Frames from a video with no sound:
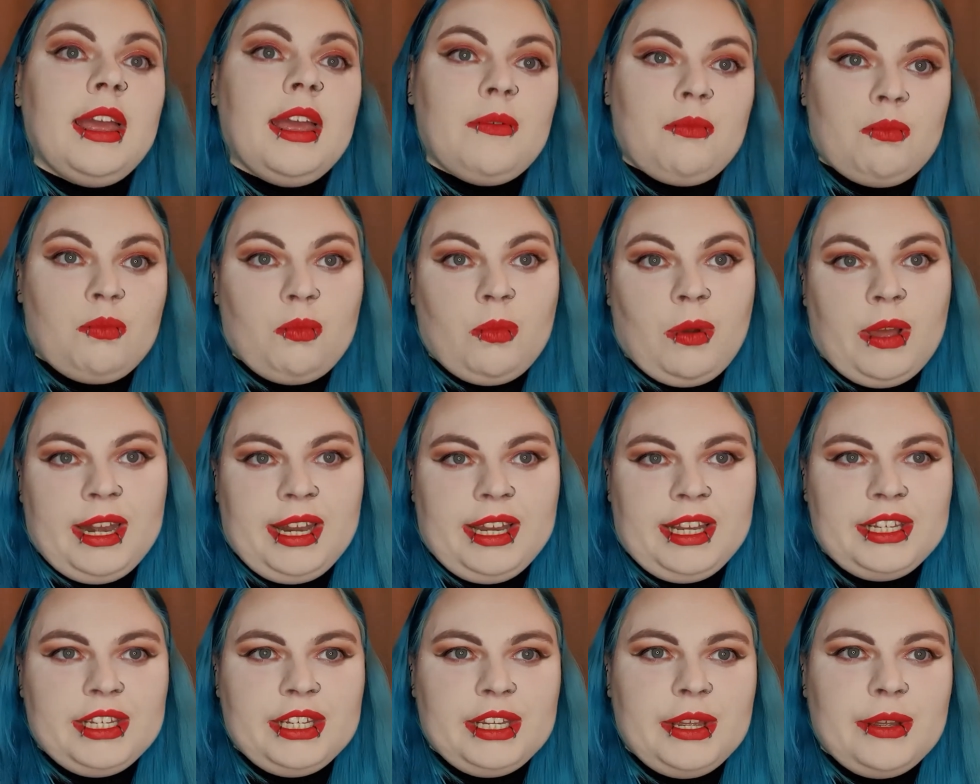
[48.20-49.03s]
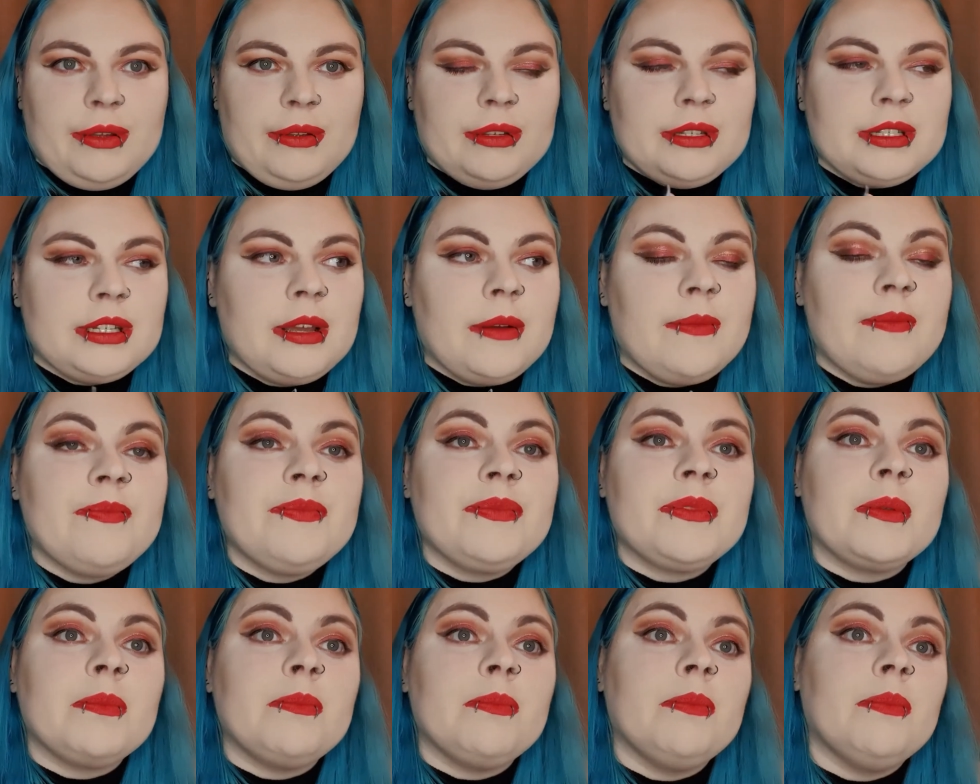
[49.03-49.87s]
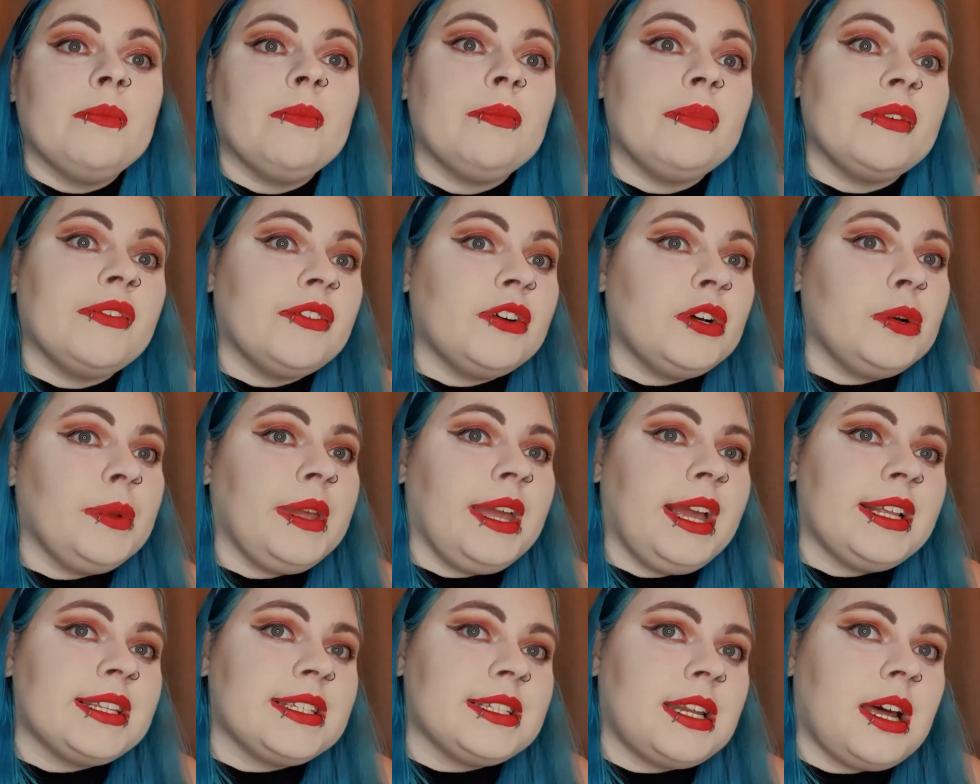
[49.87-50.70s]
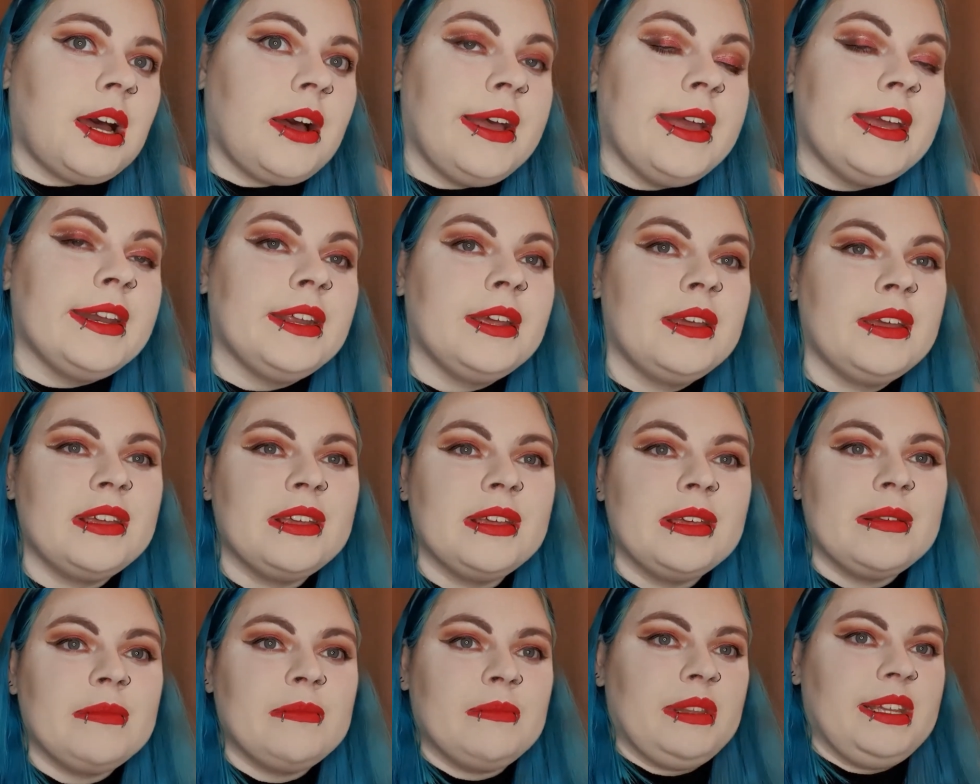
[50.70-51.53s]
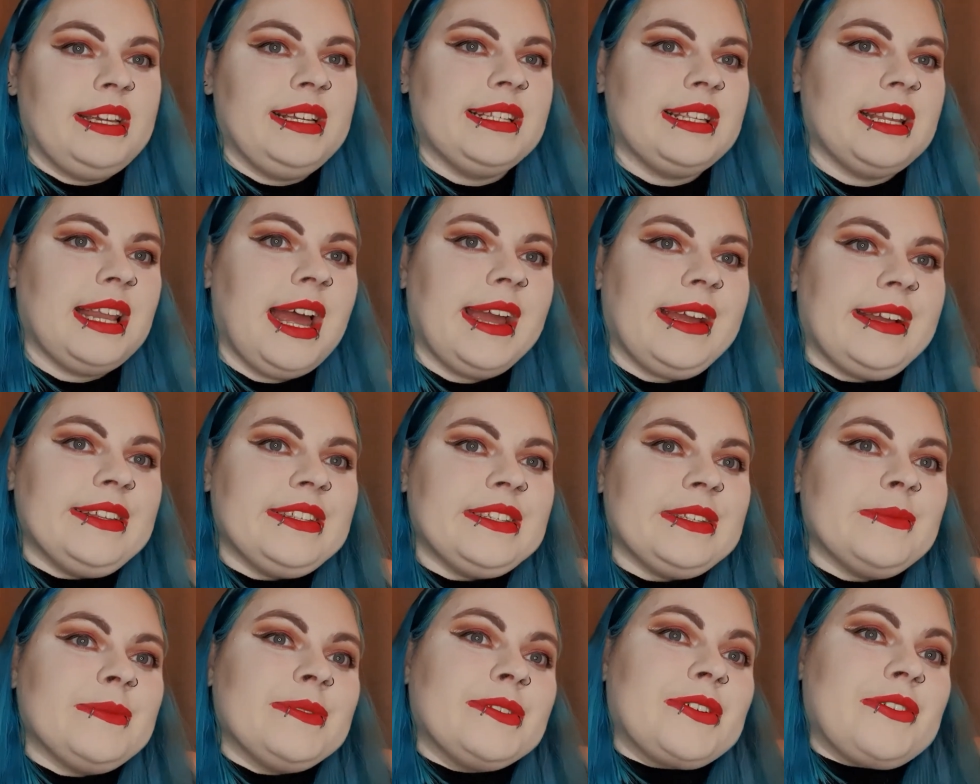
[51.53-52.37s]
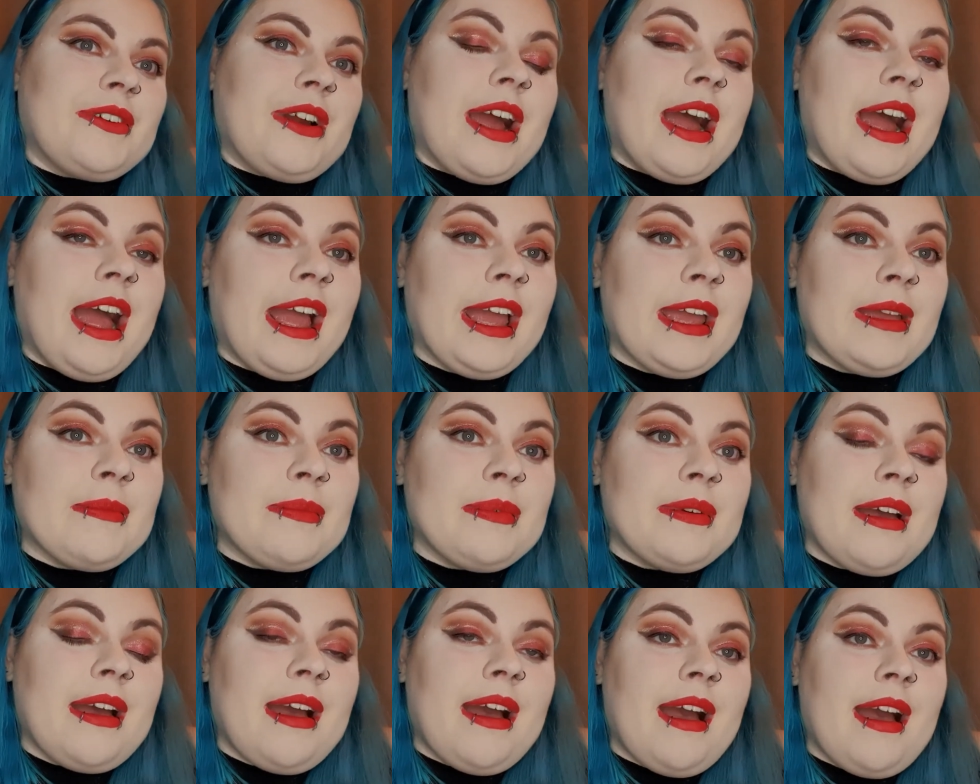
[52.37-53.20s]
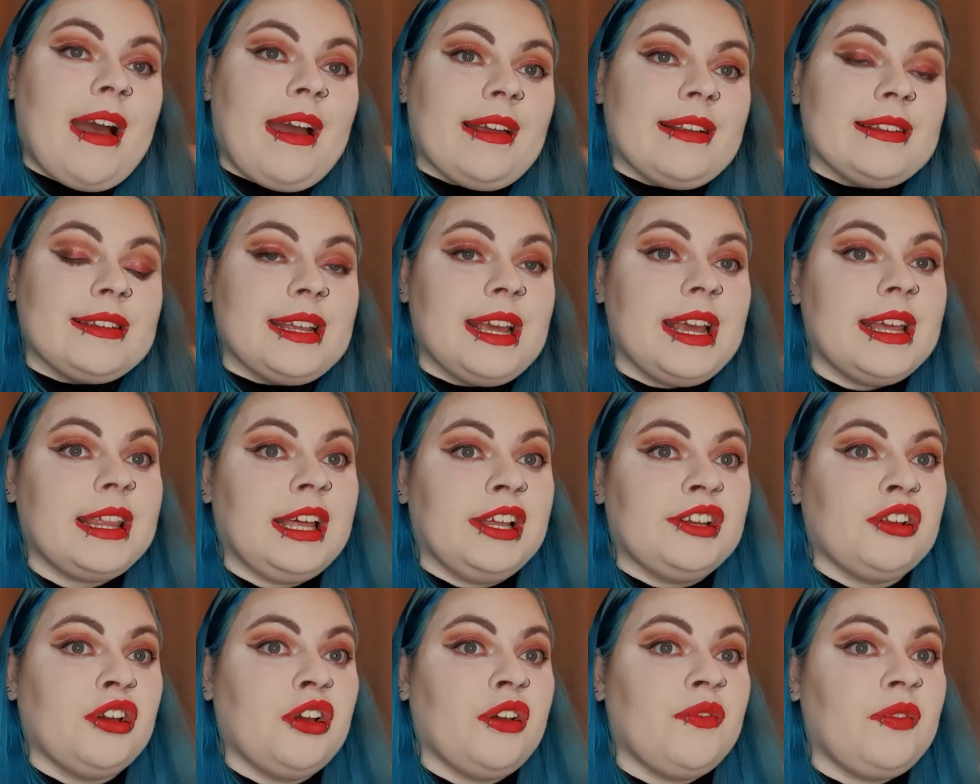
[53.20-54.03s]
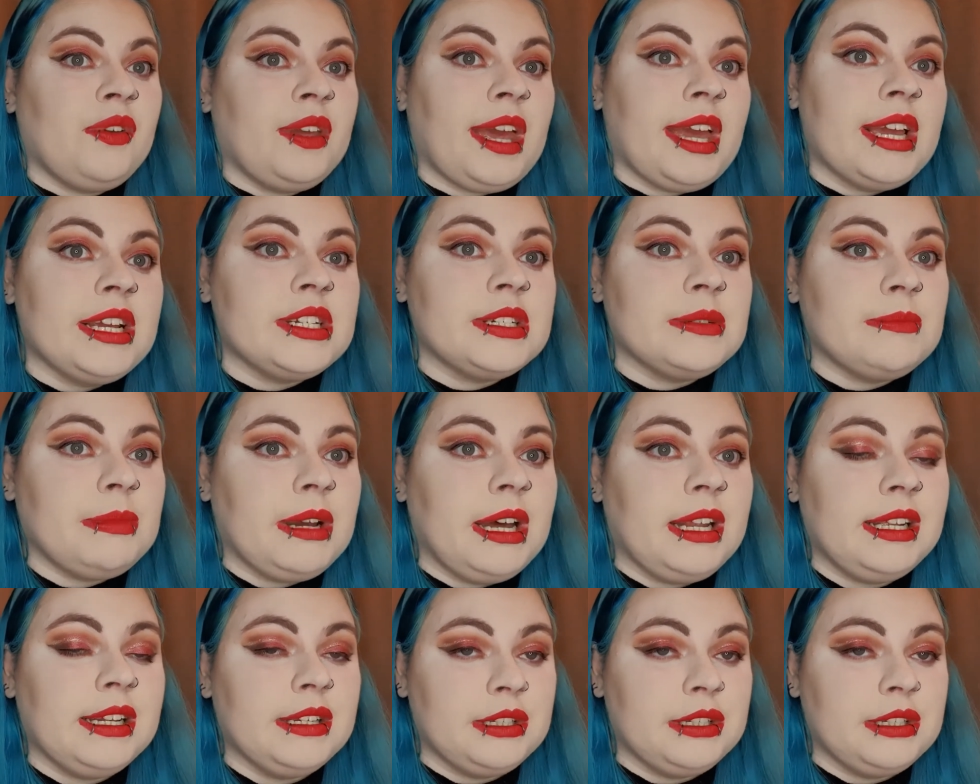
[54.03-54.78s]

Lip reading: when in use. Before we get started, please like and subscribe and hit that notification bell.